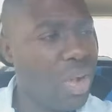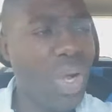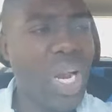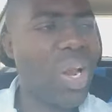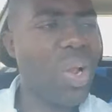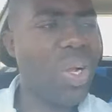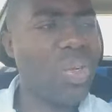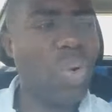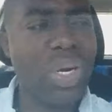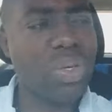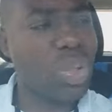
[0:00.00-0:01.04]
All along you
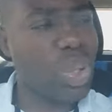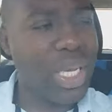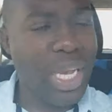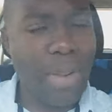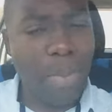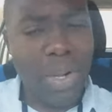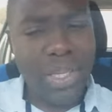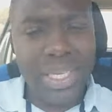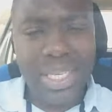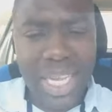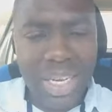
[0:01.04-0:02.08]
were not talking about
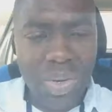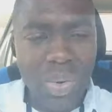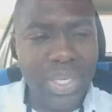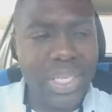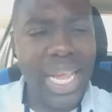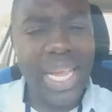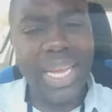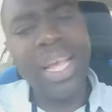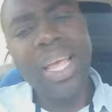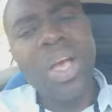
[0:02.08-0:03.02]
this, and you were saying,